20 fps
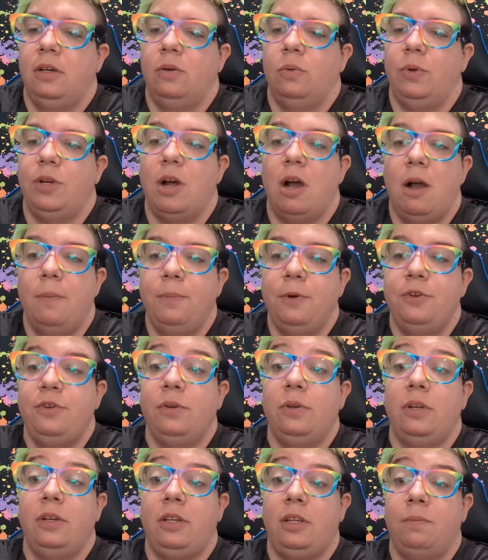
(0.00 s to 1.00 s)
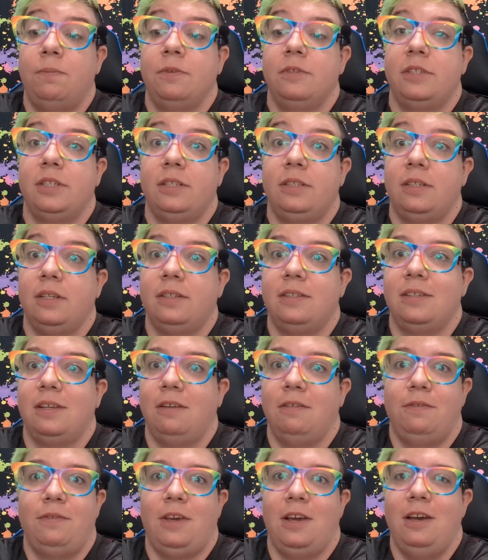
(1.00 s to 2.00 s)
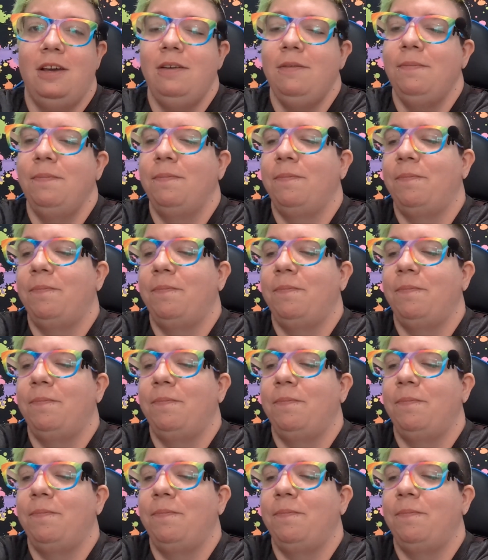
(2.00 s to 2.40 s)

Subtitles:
When opportunity presents itself, yeah.